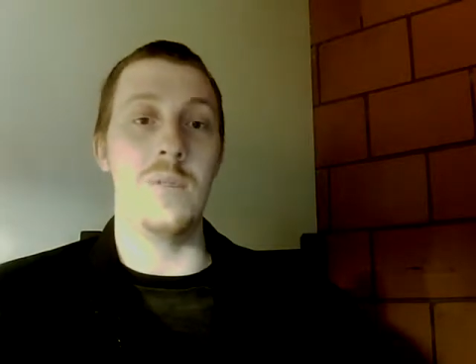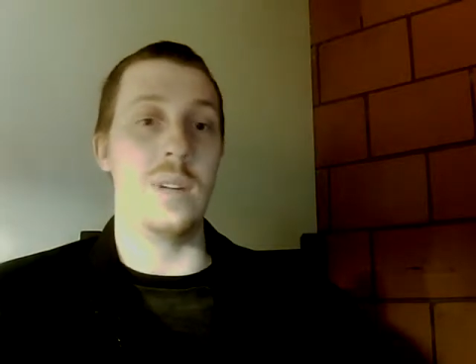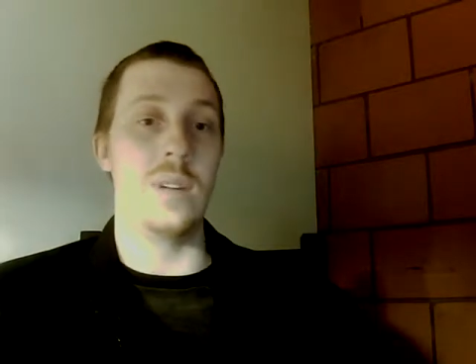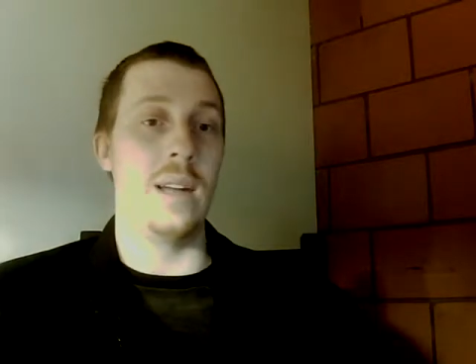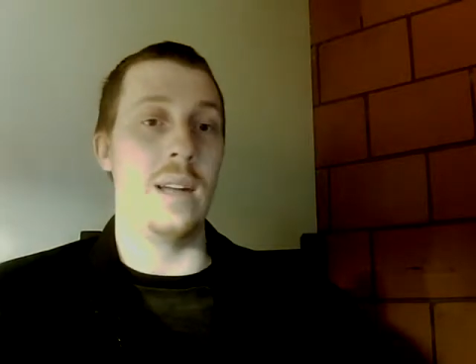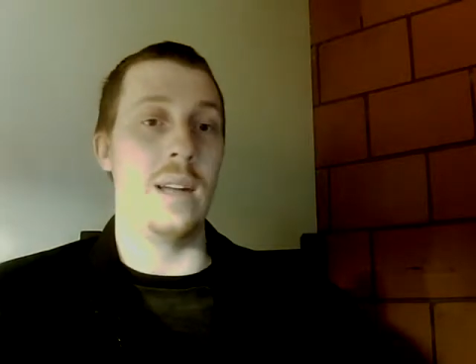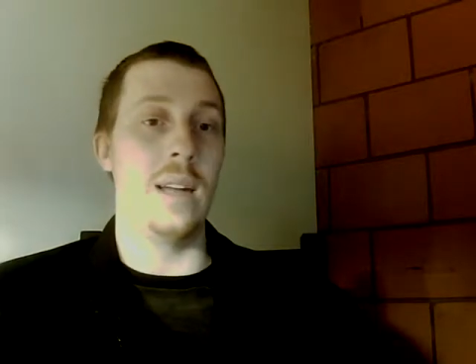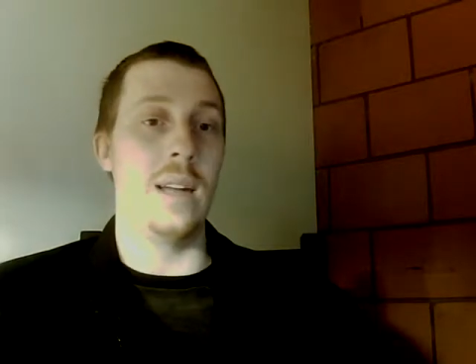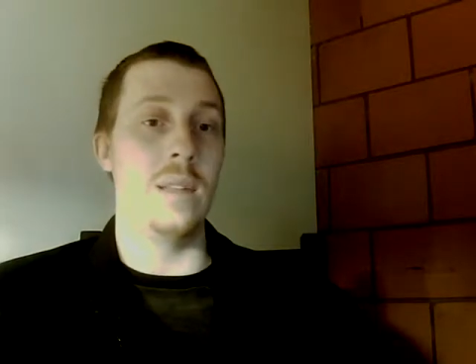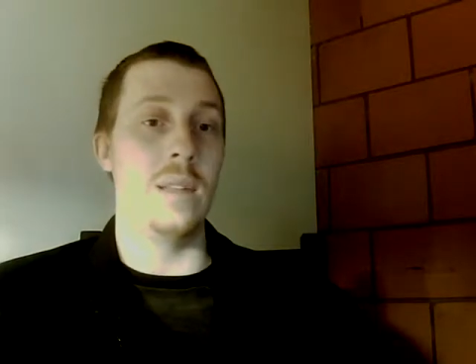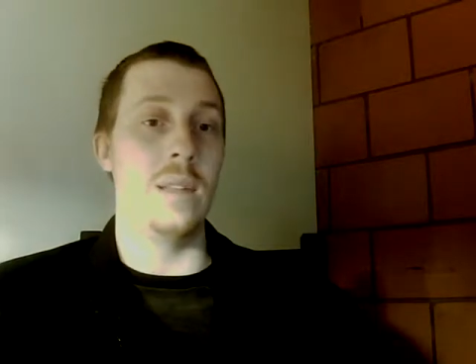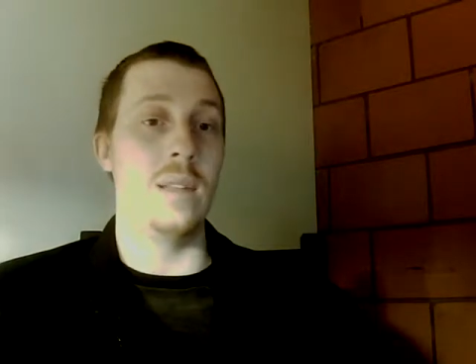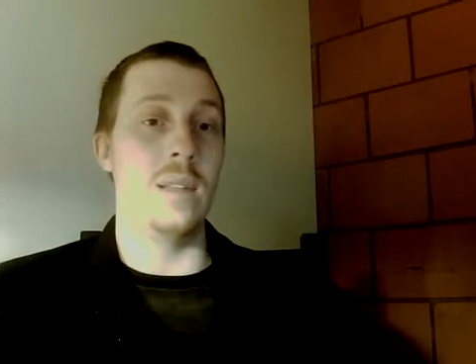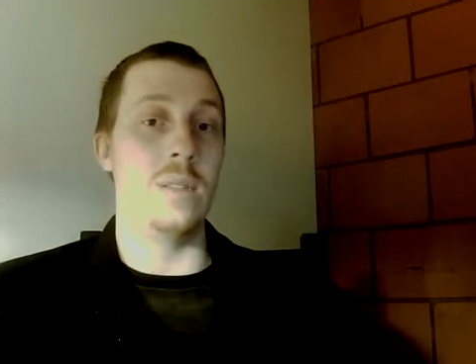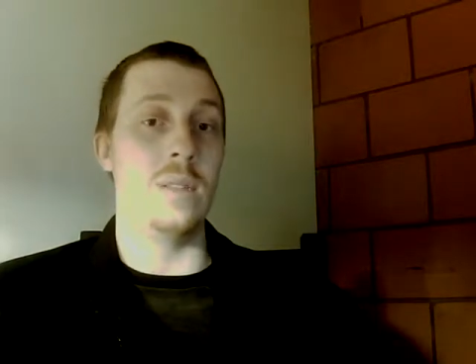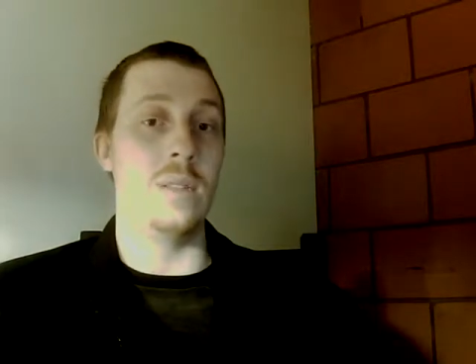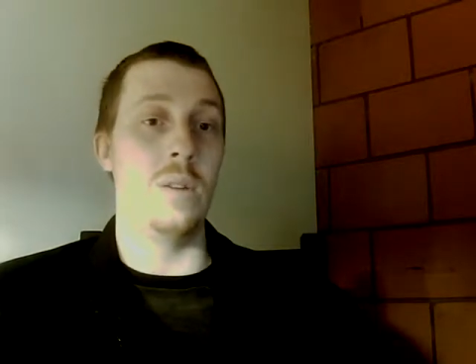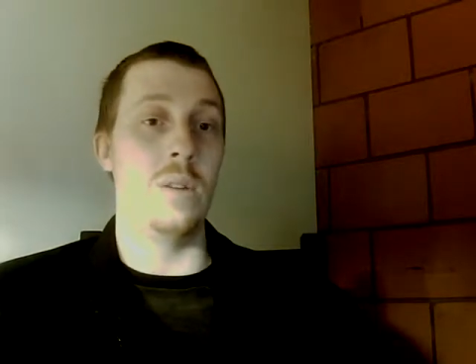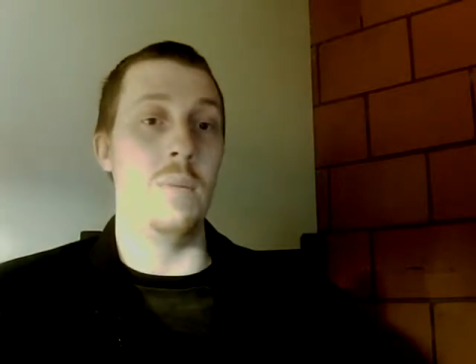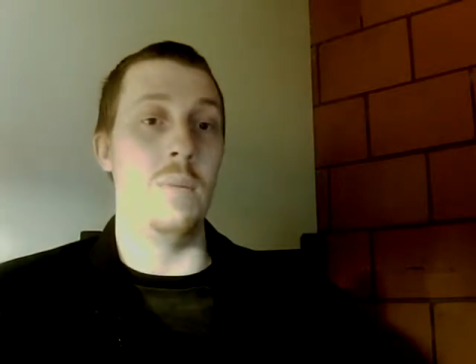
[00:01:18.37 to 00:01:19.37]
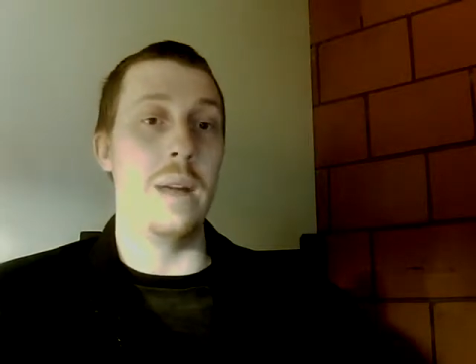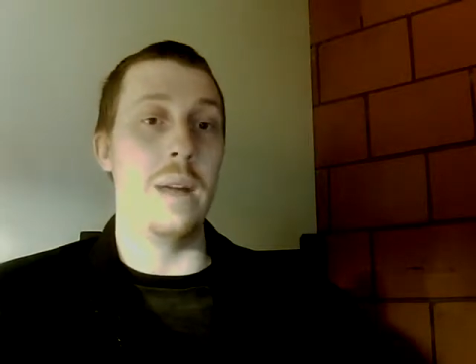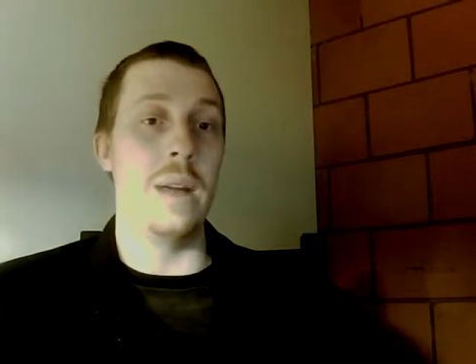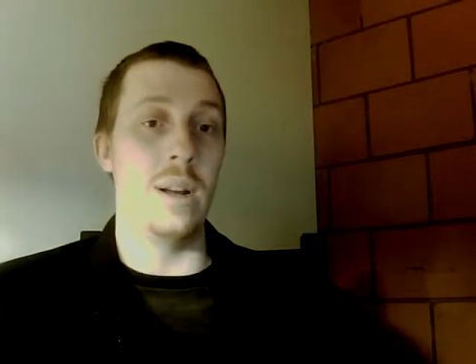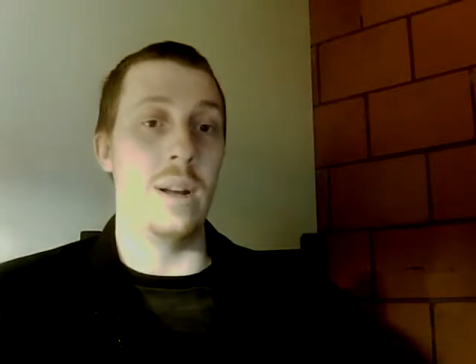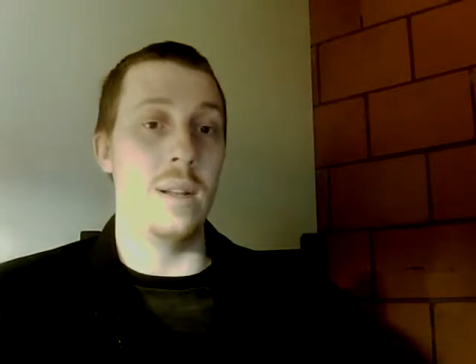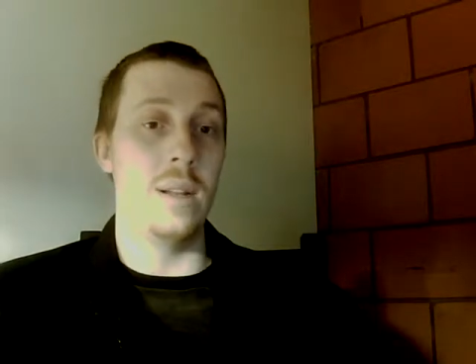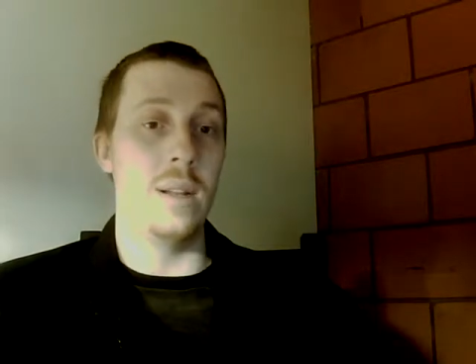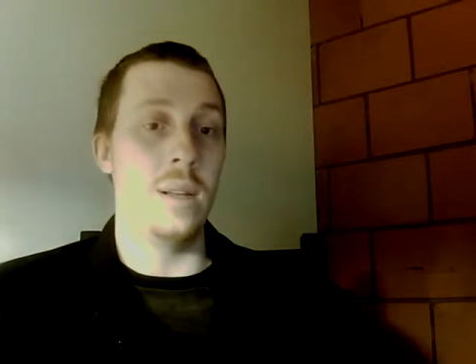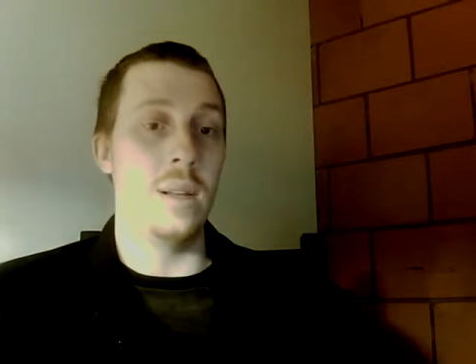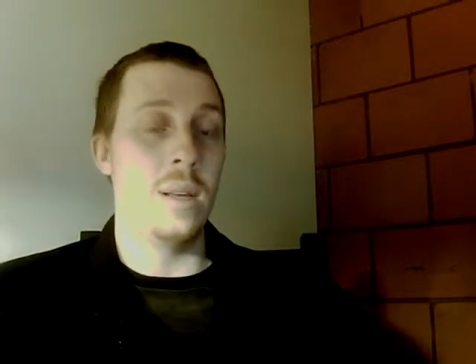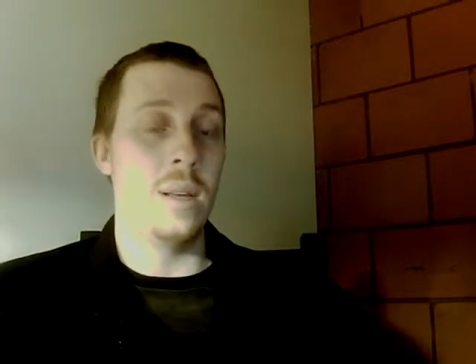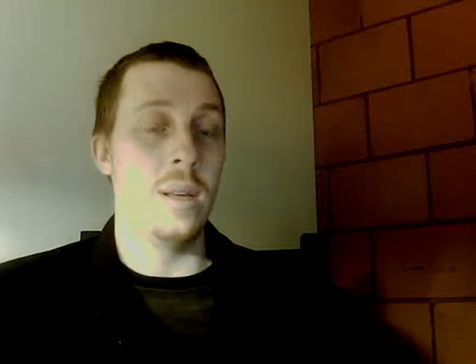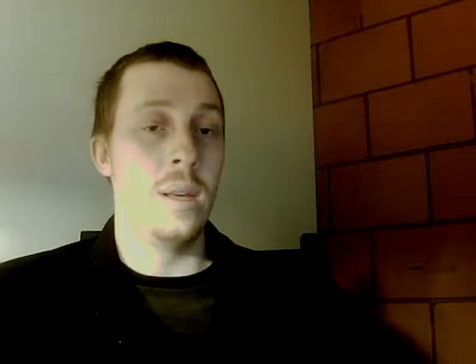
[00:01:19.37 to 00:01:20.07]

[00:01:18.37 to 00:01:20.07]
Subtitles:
on an island that's so barren.